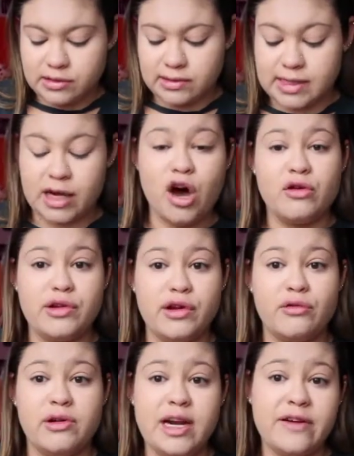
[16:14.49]
So it's like, oh, you
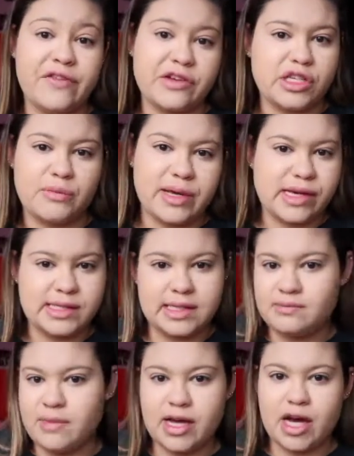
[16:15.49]
don't need a filter because
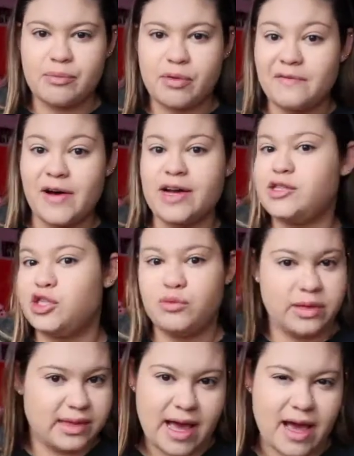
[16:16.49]
this makeup provides you
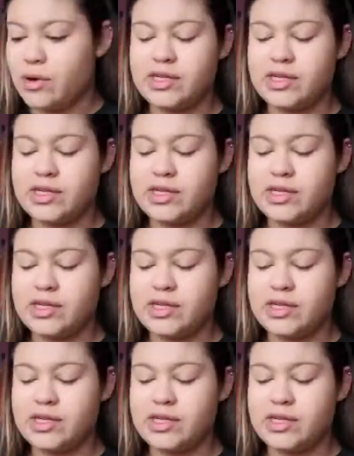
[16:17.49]
with that.